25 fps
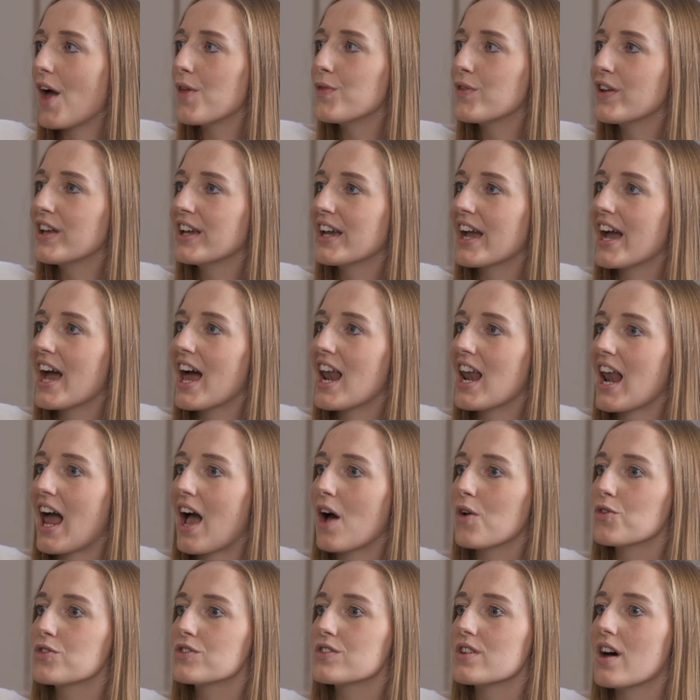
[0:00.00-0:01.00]
I think it
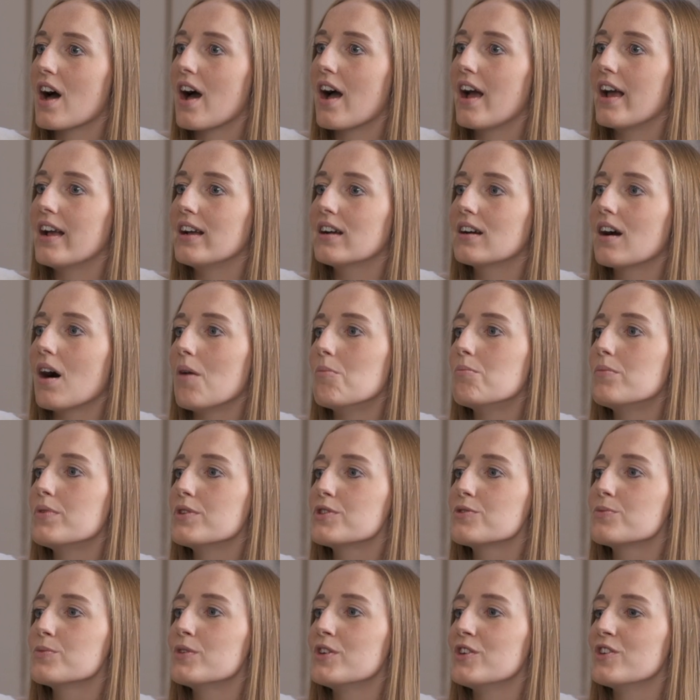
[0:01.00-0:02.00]
allows that
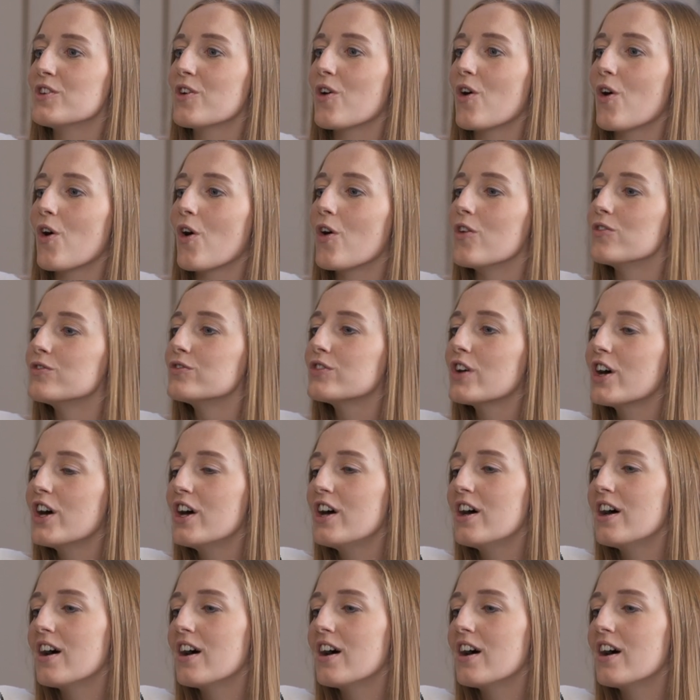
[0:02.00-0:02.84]
encompassment of